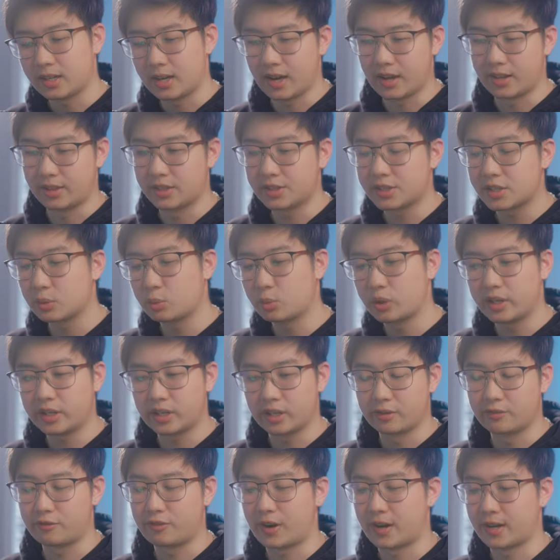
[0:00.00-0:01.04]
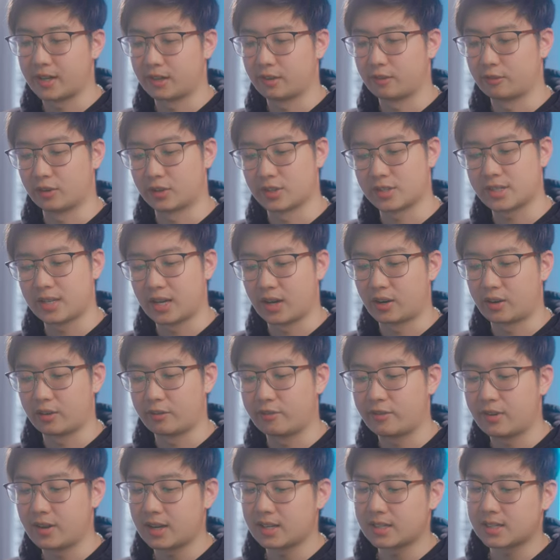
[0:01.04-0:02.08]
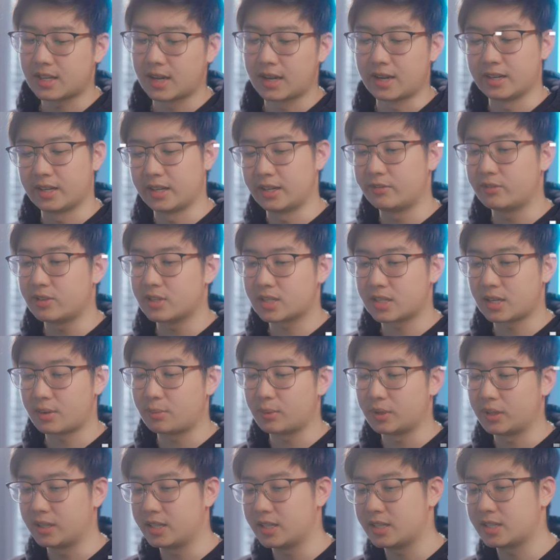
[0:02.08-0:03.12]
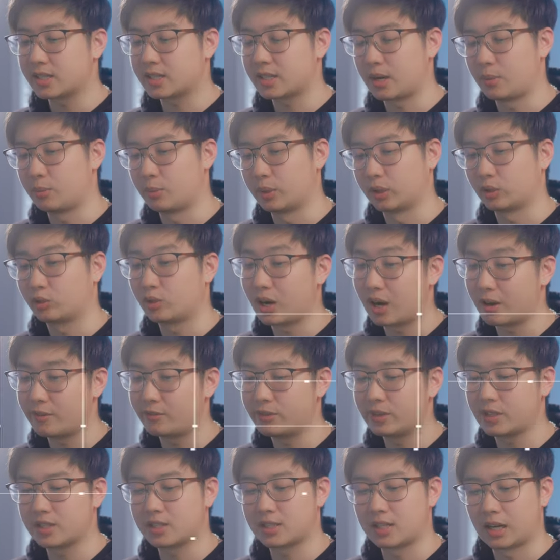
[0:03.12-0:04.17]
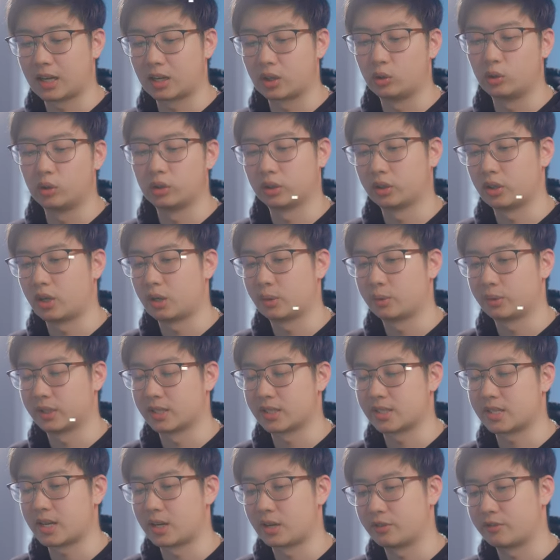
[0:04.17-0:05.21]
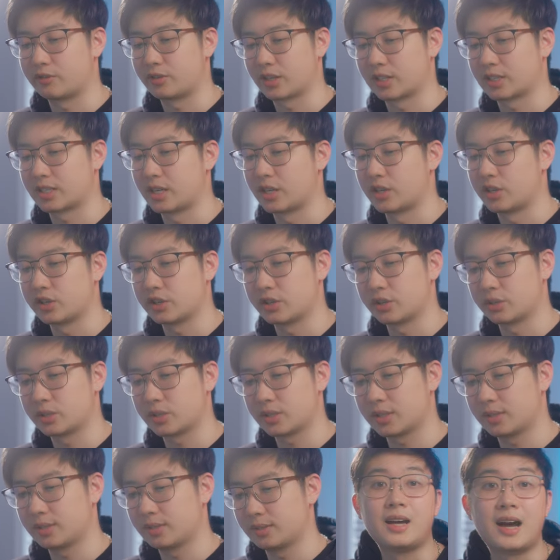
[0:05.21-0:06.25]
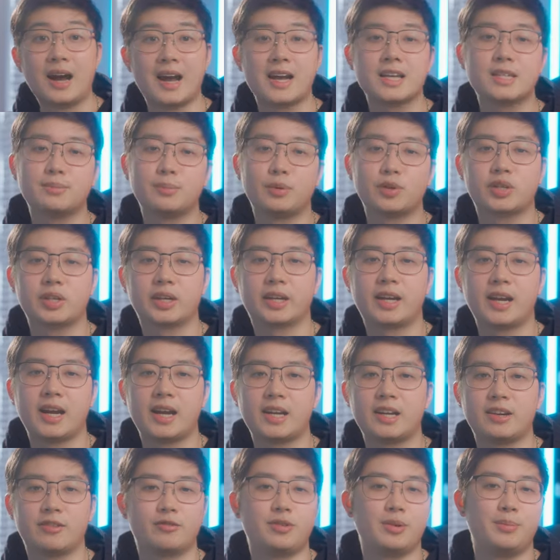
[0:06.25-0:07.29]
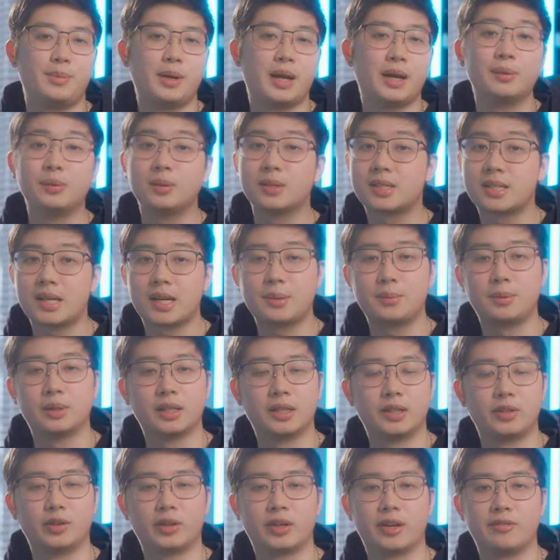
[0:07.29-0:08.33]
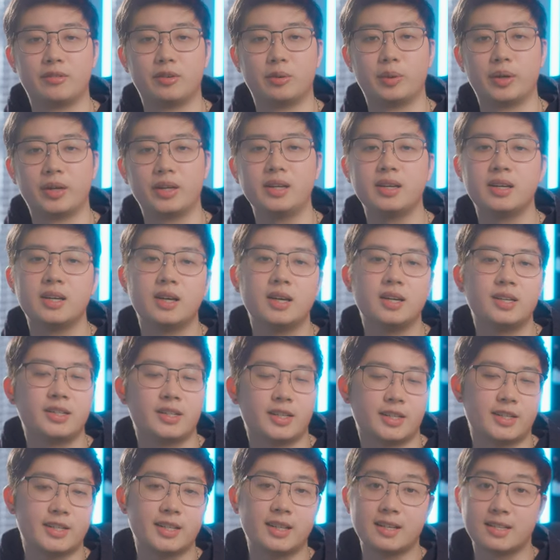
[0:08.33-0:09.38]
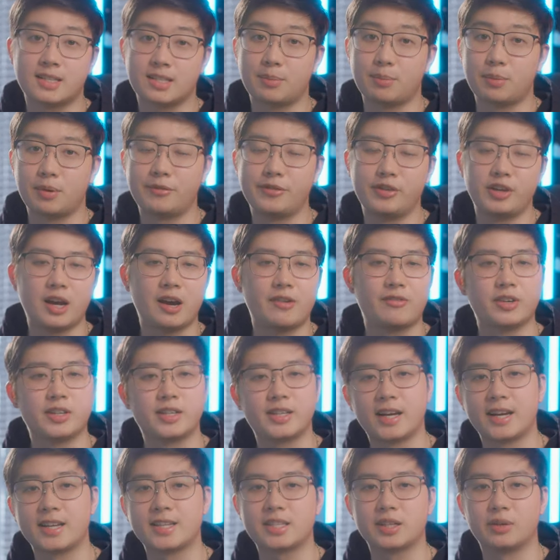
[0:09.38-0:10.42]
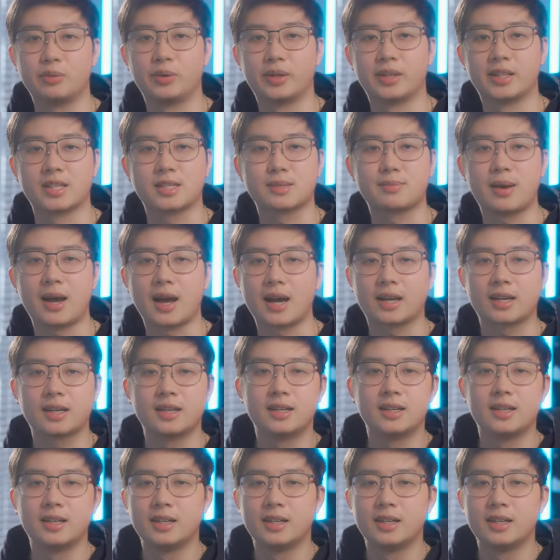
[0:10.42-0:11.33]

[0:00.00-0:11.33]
And this is where you can find all your sound effects, and even some of these come with graphics that go along with the sound effects that you choose. I asked Motioncan if he'd be able to set up a little giveaway, just so that some of you have a chance to win this pack.